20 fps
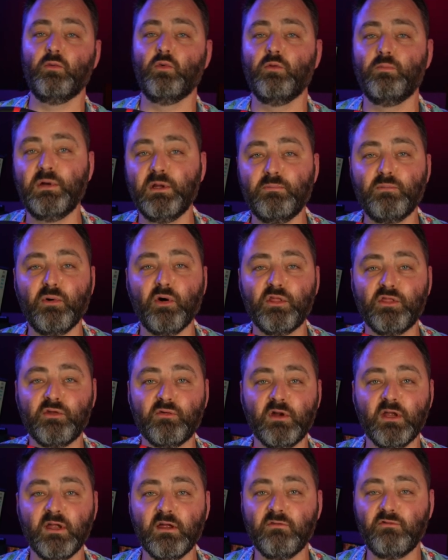will be
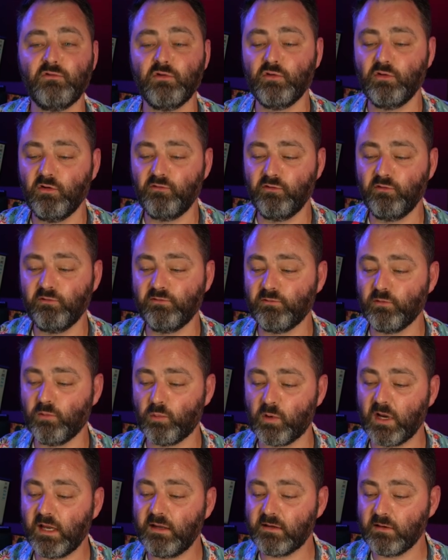bothering if you're
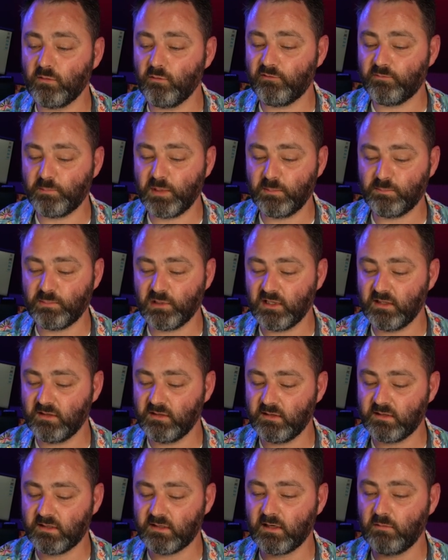racing with people in
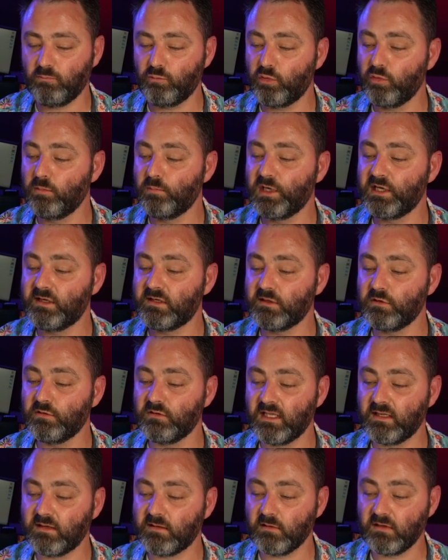the same room as you.
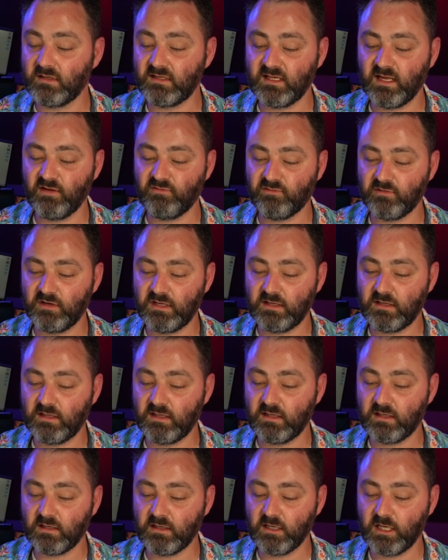This will
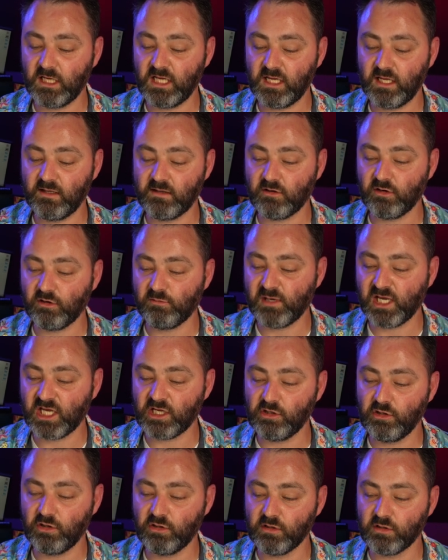definitely is going to make
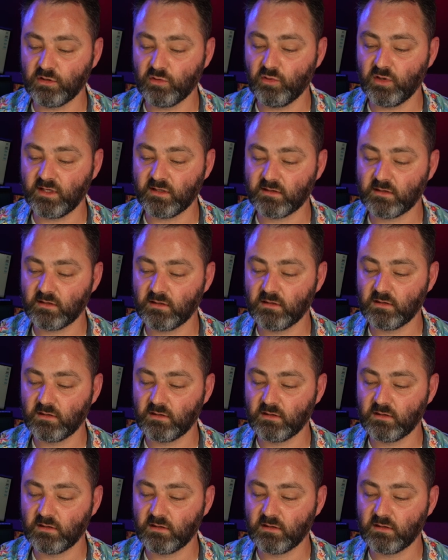a lot of noise.